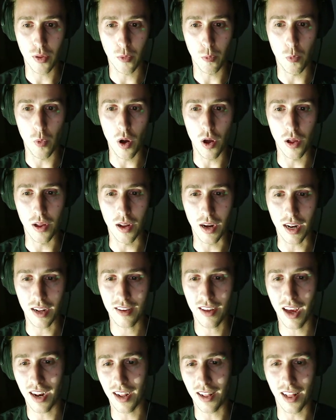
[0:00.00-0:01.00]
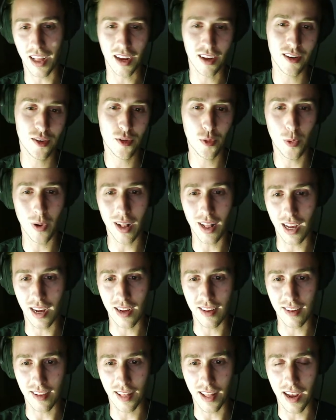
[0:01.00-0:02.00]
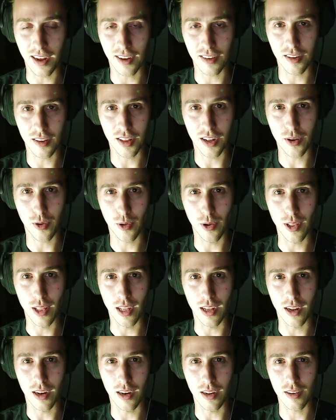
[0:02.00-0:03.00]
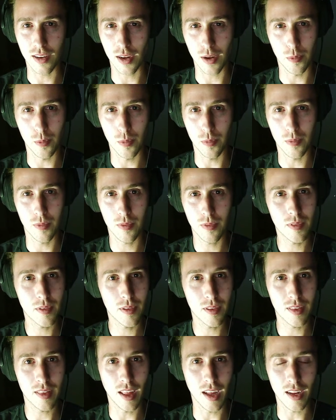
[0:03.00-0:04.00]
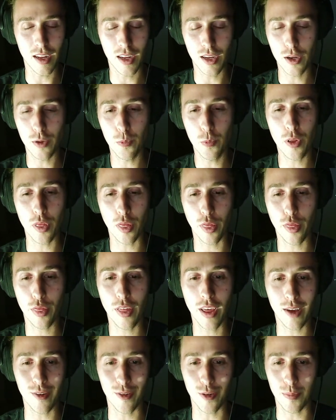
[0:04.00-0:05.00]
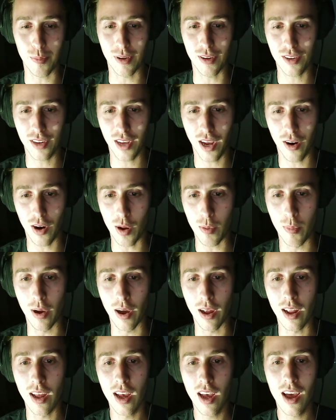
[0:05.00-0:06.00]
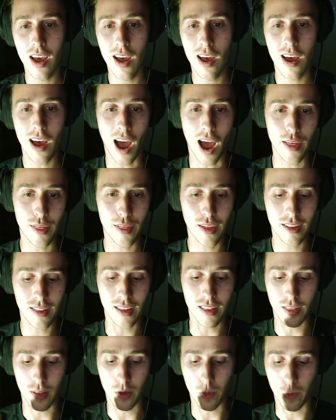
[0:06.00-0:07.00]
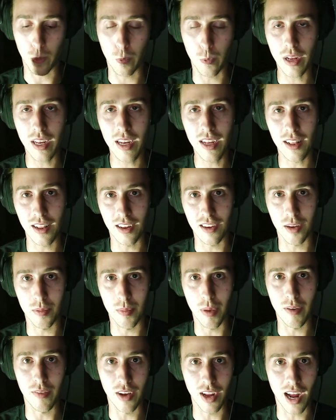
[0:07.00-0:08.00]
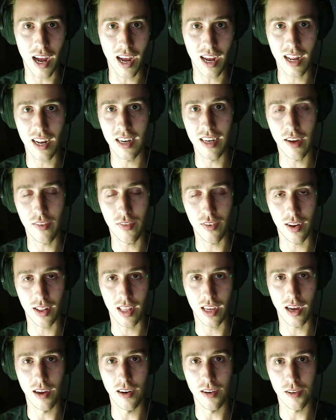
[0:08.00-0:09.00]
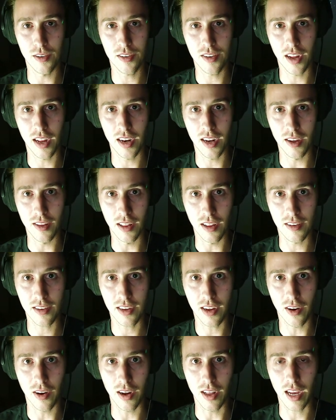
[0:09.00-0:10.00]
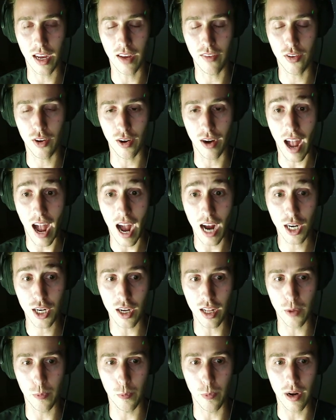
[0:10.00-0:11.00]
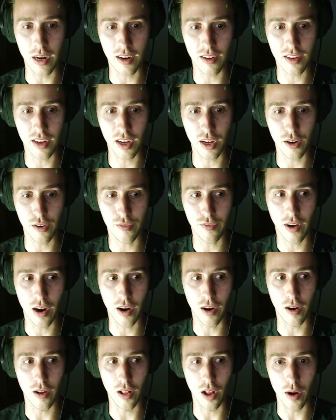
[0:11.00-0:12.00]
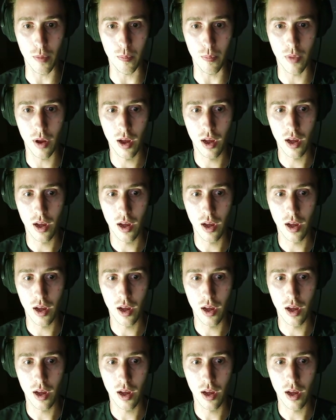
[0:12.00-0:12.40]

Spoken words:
wall, and it's kind of like twiddling its legs on the toilet, and it's like that you wouldn't think it would be scary, but I think that the realism of it, I can definitely understand how that's scary. Like if you're actually witnessing your fire alarm